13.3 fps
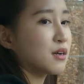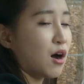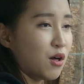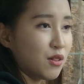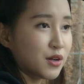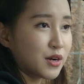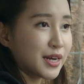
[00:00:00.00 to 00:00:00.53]

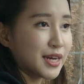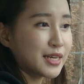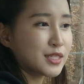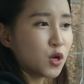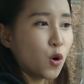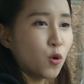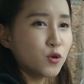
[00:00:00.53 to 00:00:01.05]
color
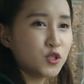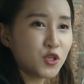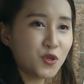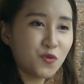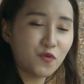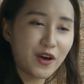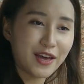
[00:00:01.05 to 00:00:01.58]
is
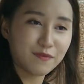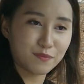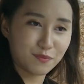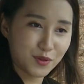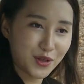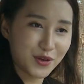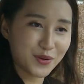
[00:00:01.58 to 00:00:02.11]
ocean wave
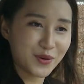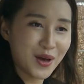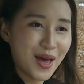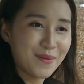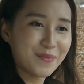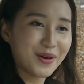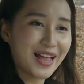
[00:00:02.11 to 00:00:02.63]
blue,
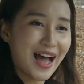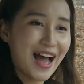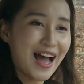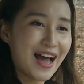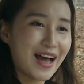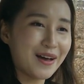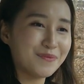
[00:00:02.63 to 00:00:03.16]
but I
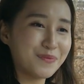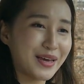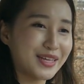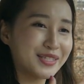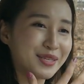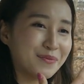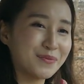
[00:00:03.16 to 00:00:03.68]
have
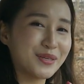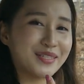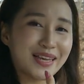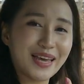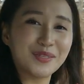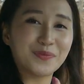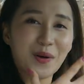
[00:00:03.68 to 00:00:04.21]
made some
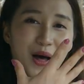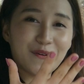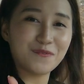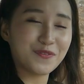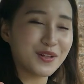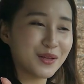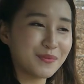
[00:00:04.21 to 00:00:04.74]
mistakes while I'm
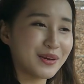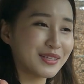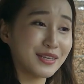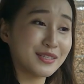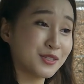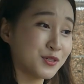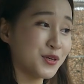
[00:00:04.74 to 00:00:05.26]
filming
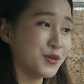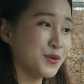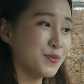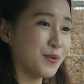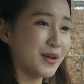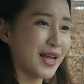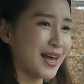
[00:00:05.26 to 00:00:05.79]
this too,
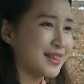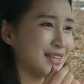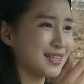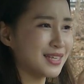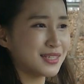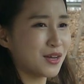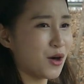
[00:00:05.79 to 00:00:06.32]
but I think
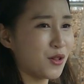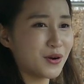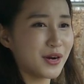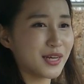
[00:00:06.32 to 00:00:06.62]
this color